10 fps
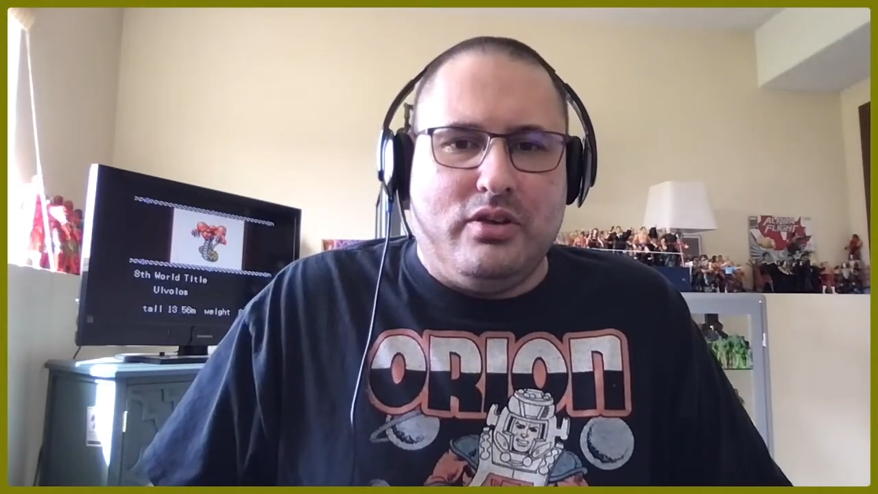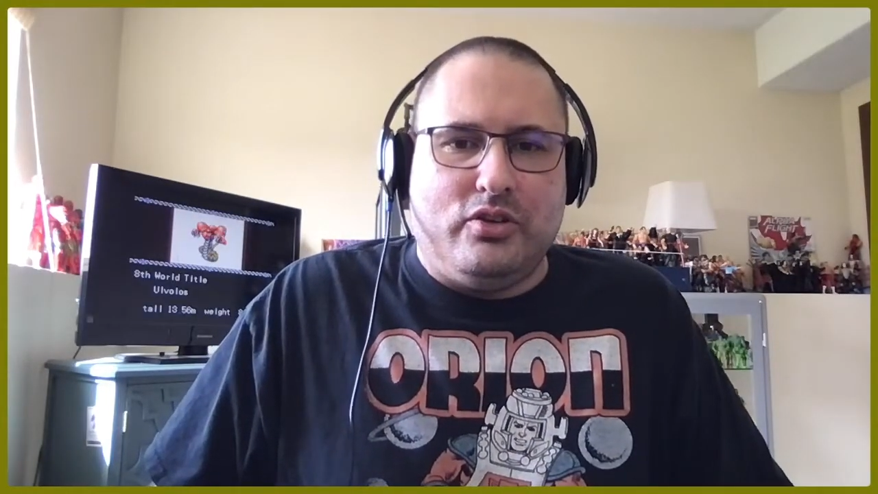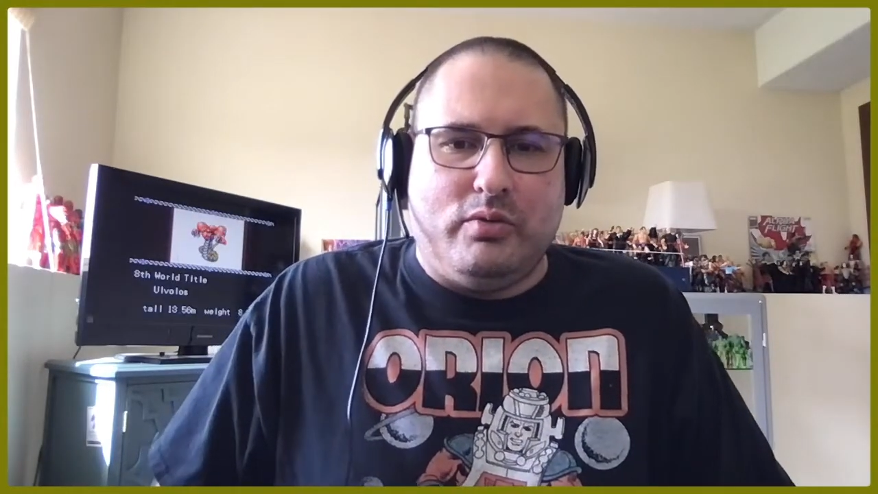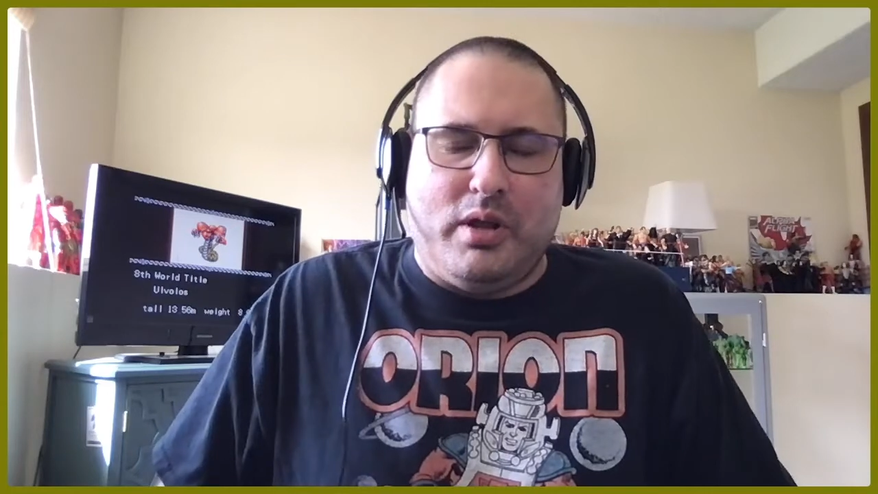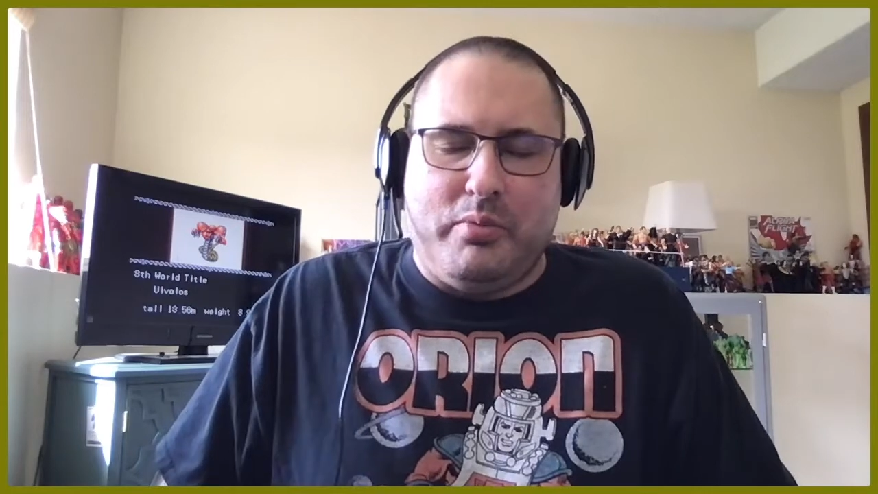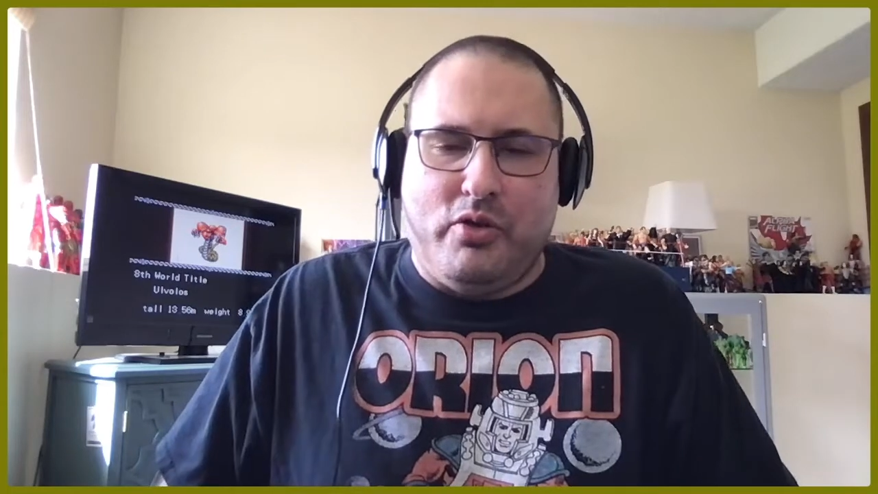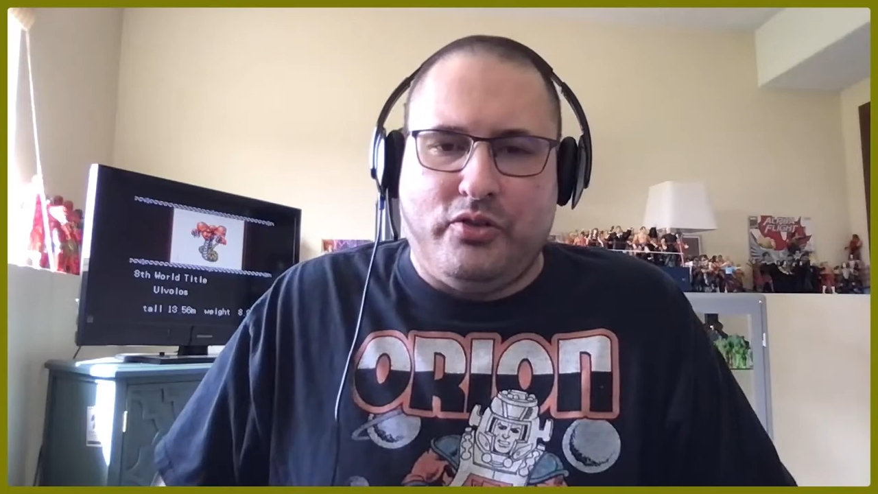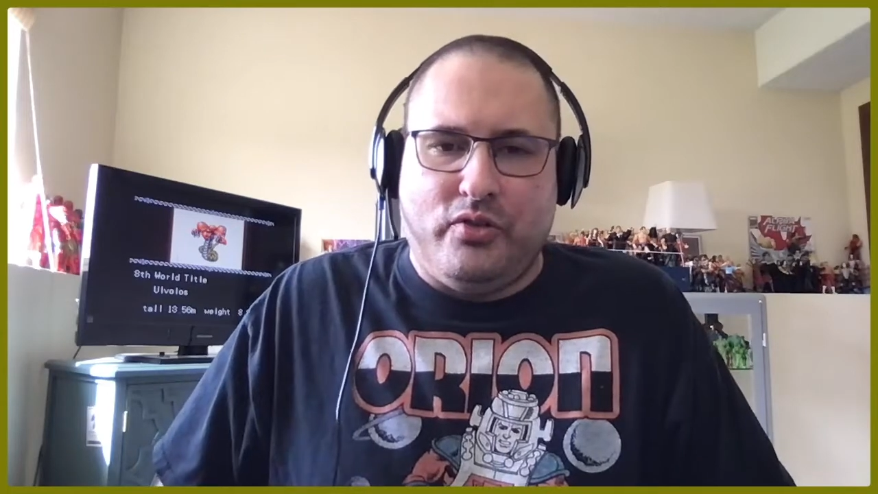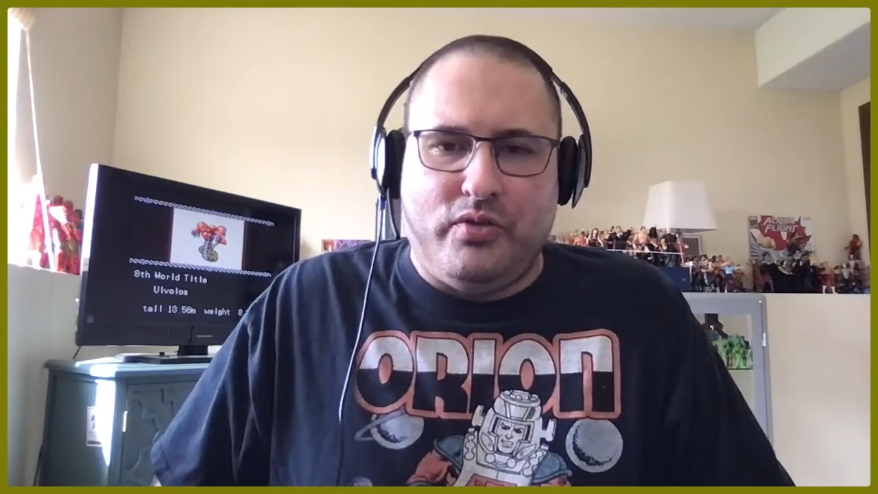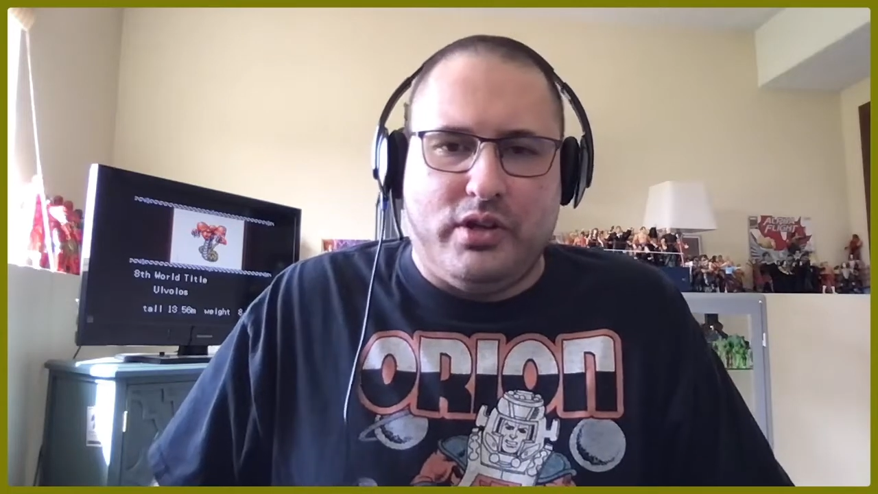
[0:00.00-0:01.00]
So when I
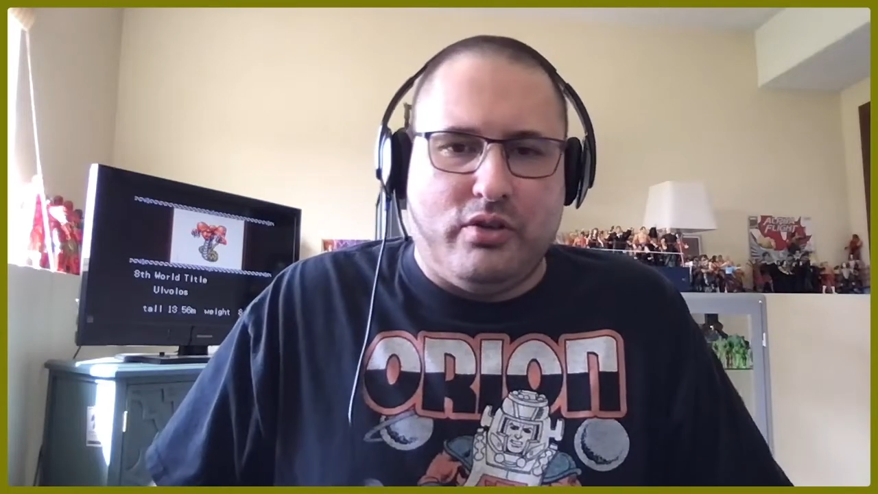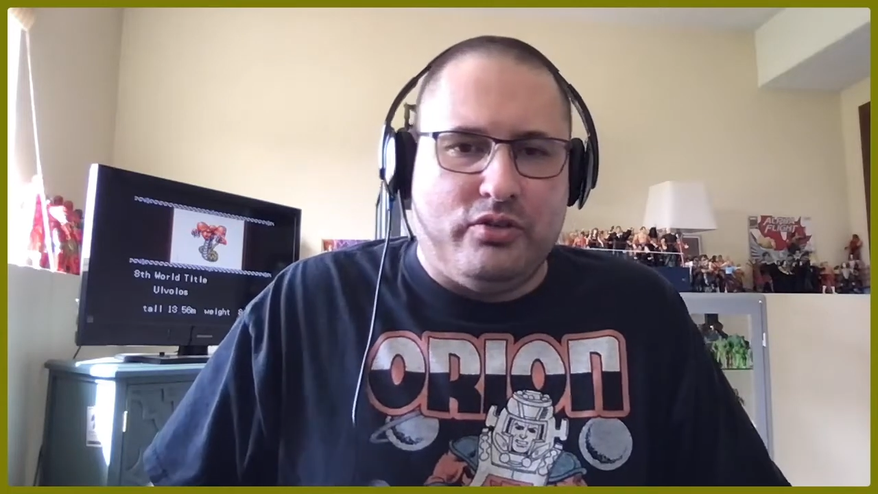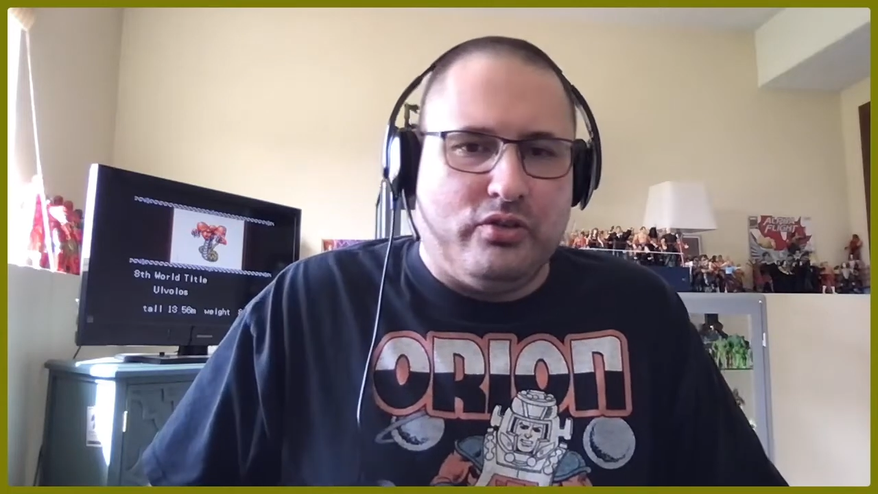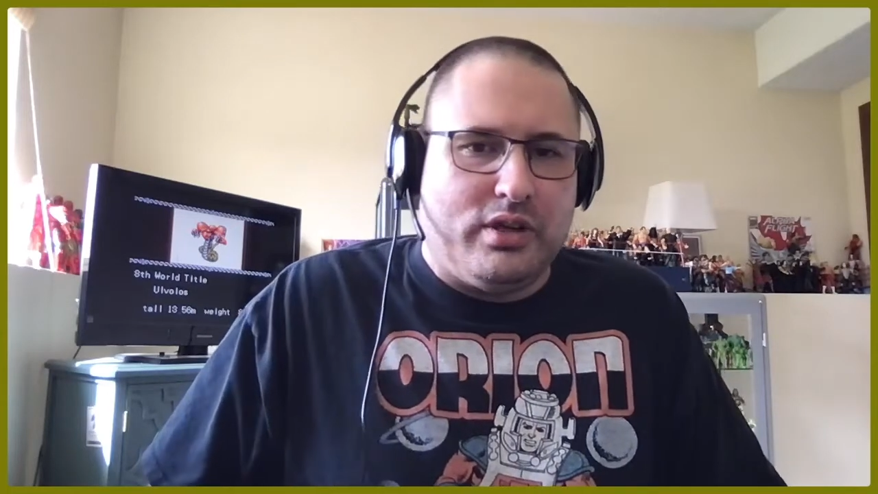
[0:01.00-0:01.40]
post new videos,